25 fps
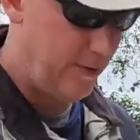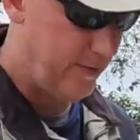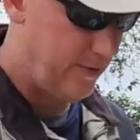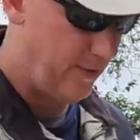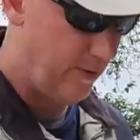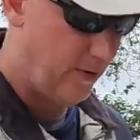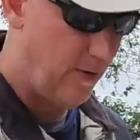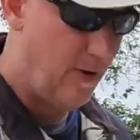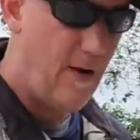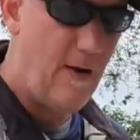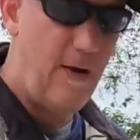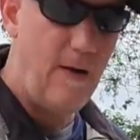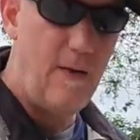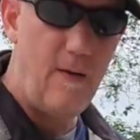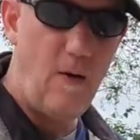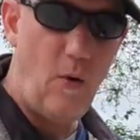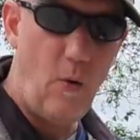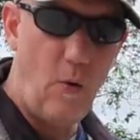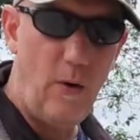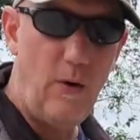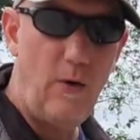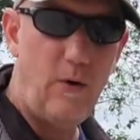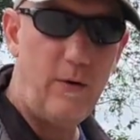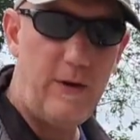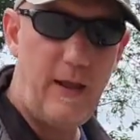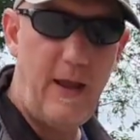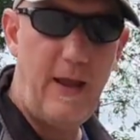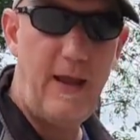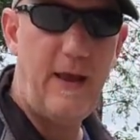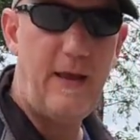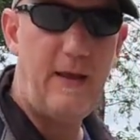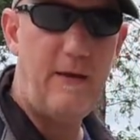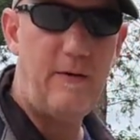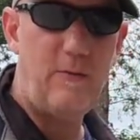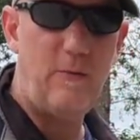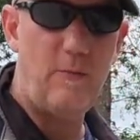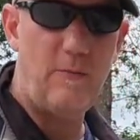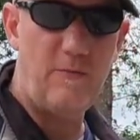So oil
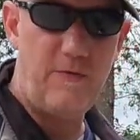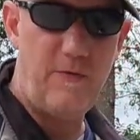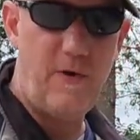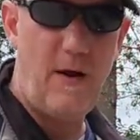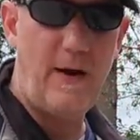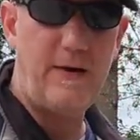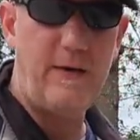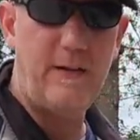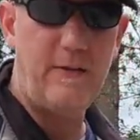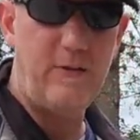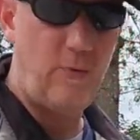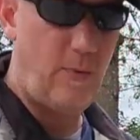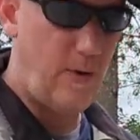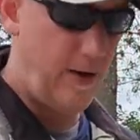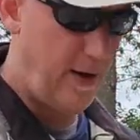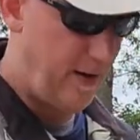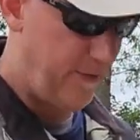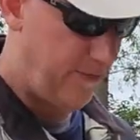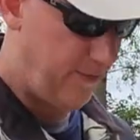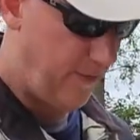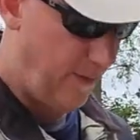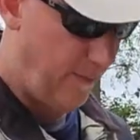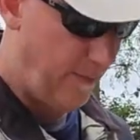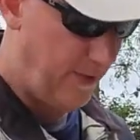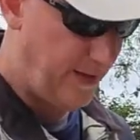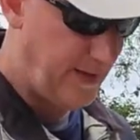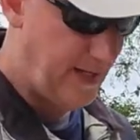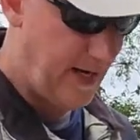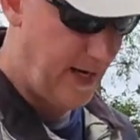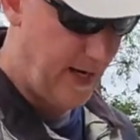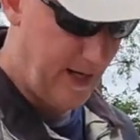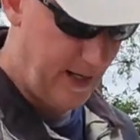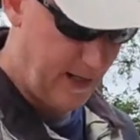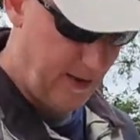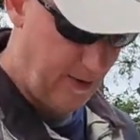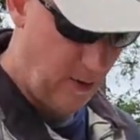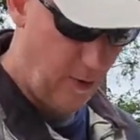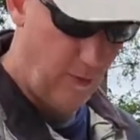can find its way from the
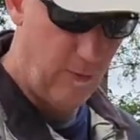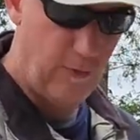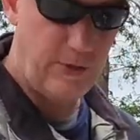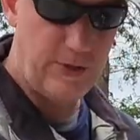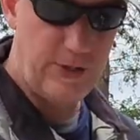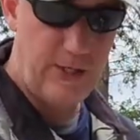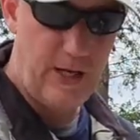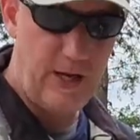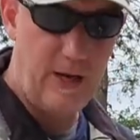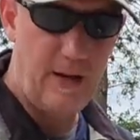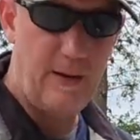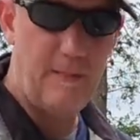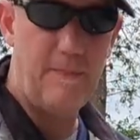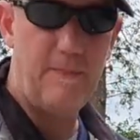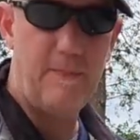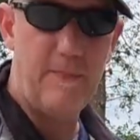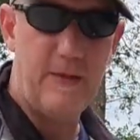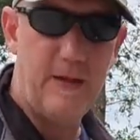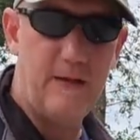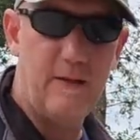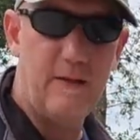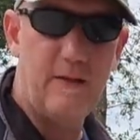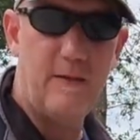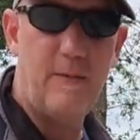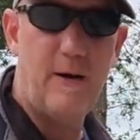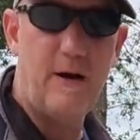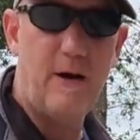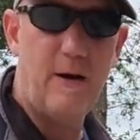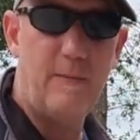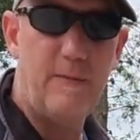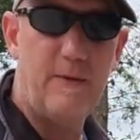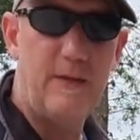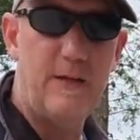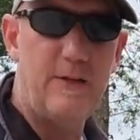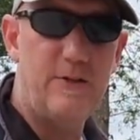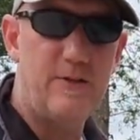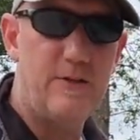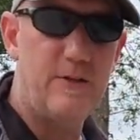tank over time into the bottom
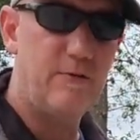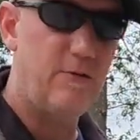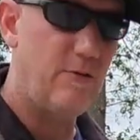of the engine.